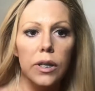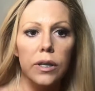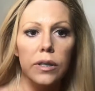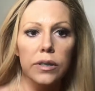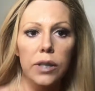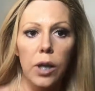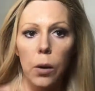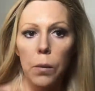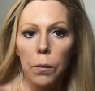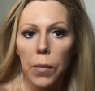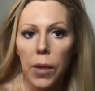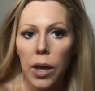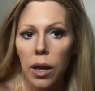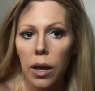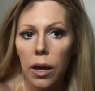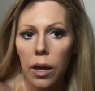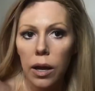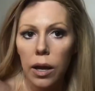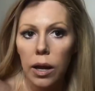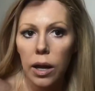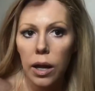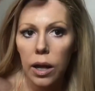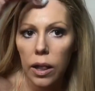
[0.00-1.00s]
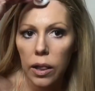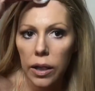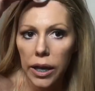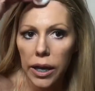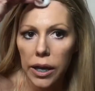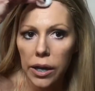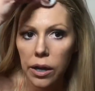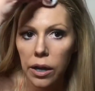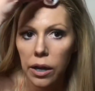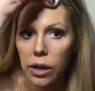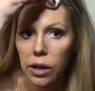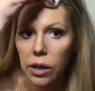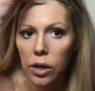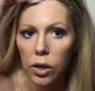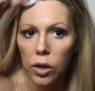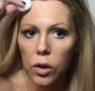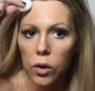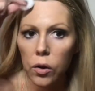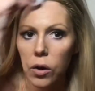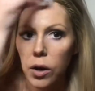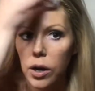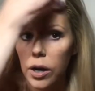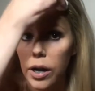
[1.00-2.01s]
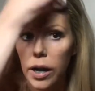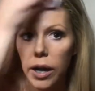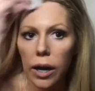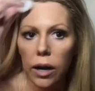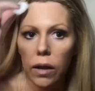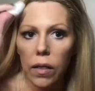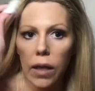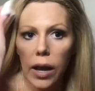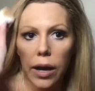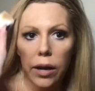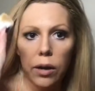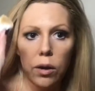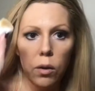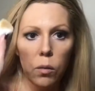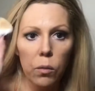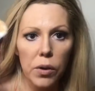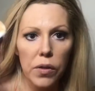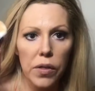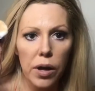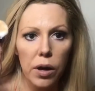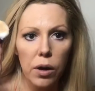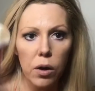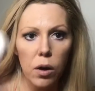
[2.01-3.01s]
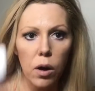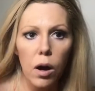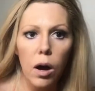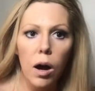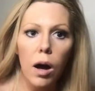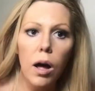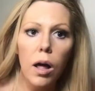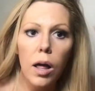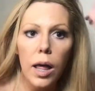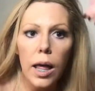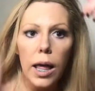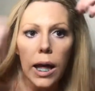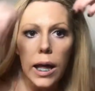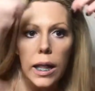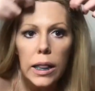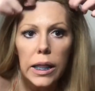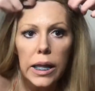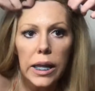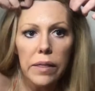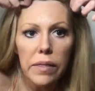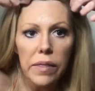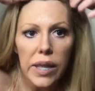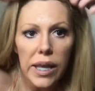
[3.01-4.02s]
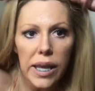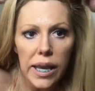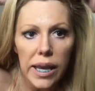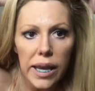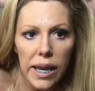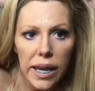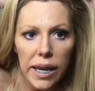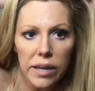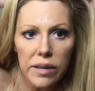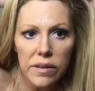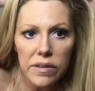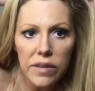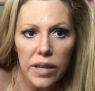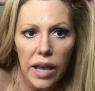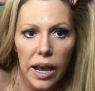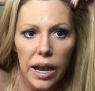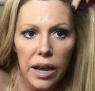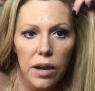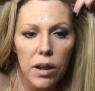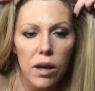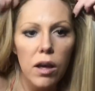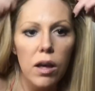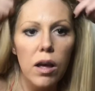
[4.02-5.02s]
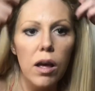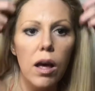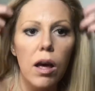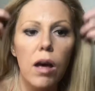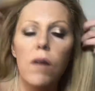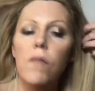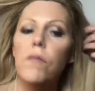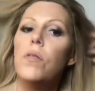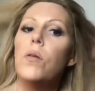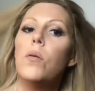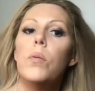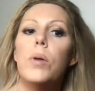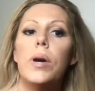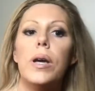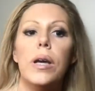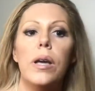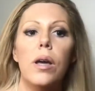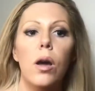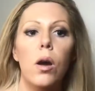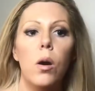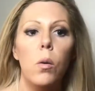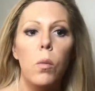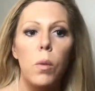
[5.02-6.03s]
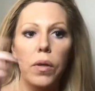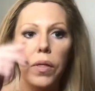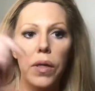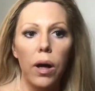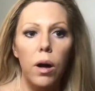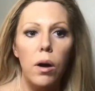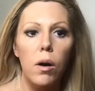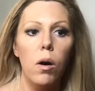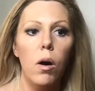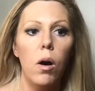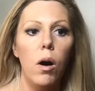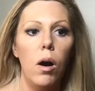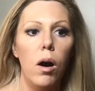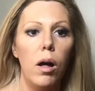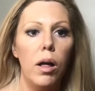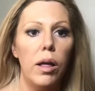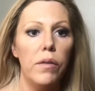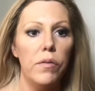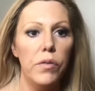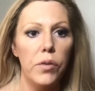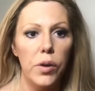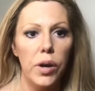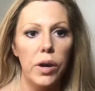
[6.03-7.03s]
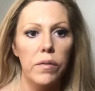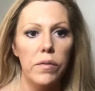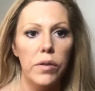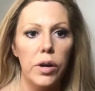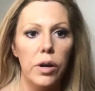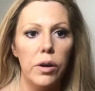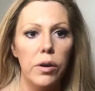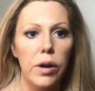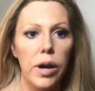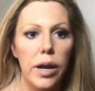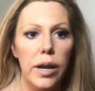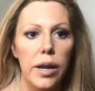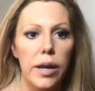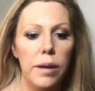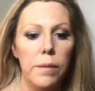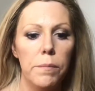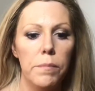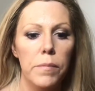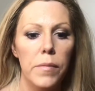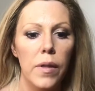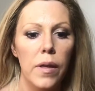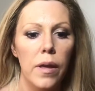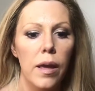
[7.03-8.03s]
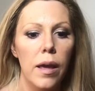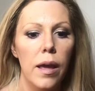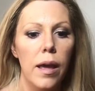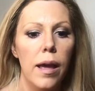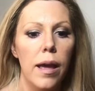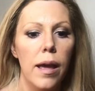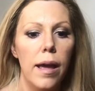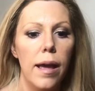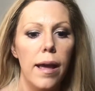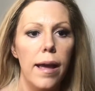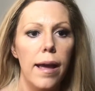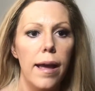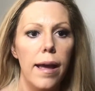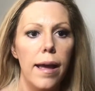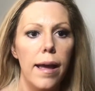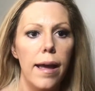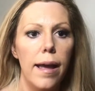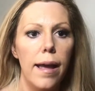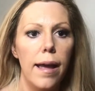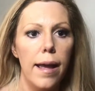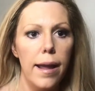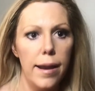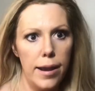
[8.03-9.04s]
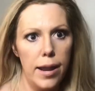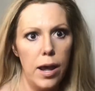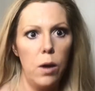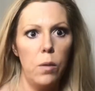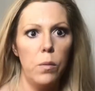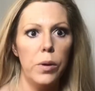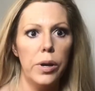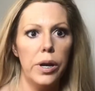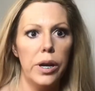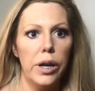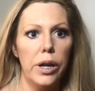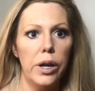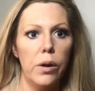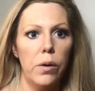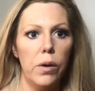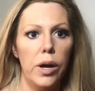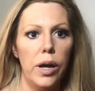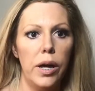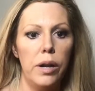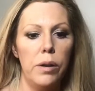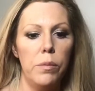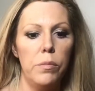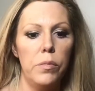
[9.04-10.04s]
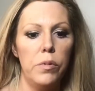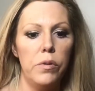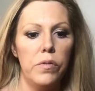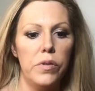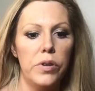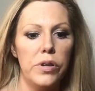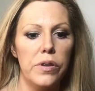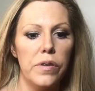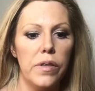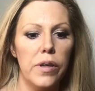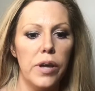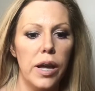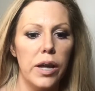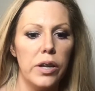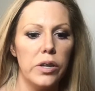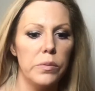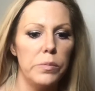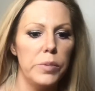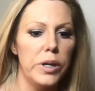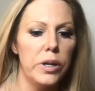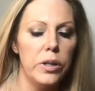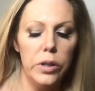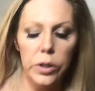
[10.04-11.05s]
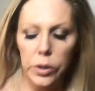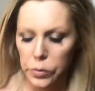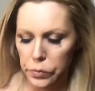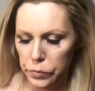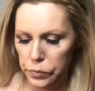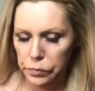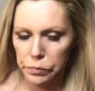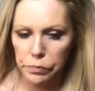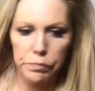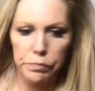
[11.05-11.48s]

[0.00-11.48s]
So clean your hairline with alcohol, clean the inside of the wig with alcohol if you haven't already. And now we're gonna go ahead and move into the Got2B glue.